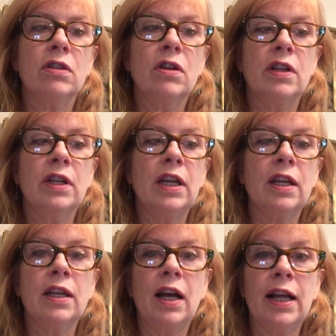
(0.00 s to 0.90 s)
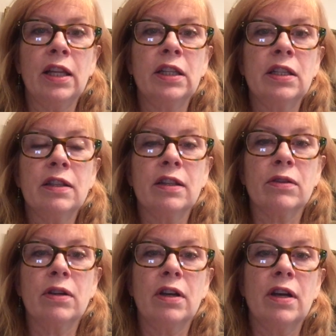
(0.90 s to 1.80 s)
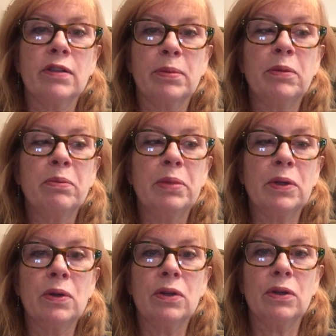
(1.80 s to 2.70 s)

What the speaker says: on an island that her husband built.